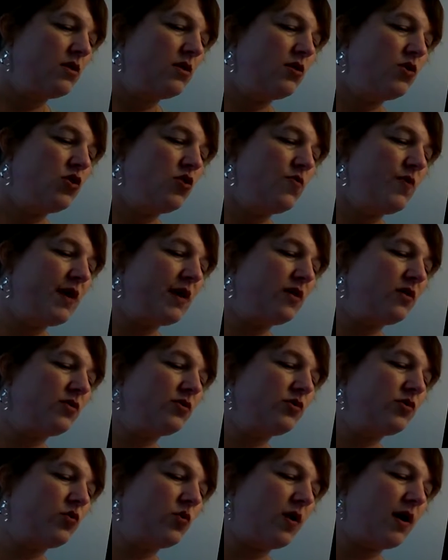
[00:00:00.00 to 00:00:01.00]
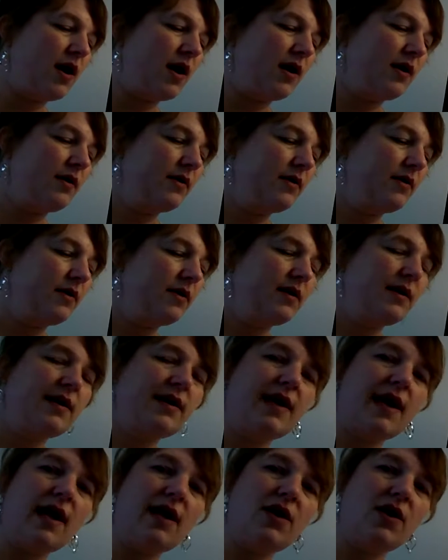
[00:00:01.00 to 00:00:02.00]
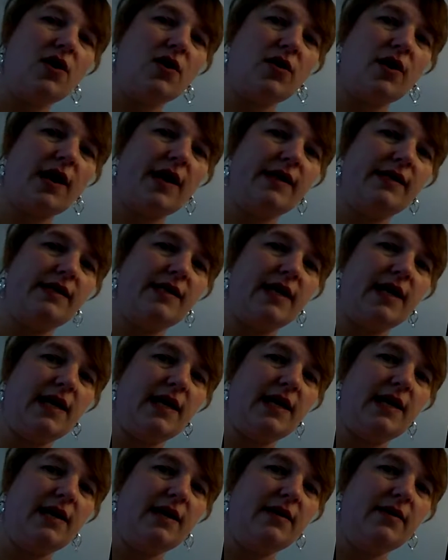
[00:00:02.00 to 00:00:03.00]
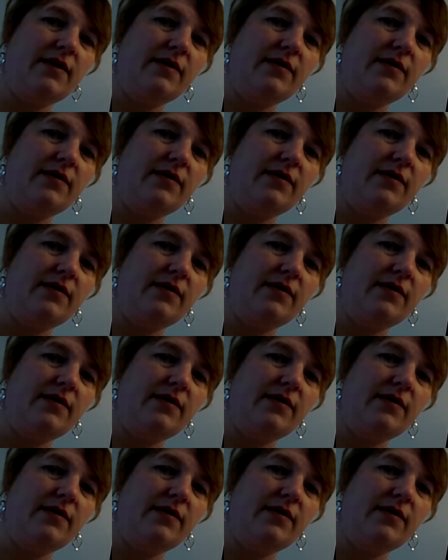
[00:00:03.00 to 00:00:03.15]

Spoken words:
Numéro 3. Quelle heure est-il?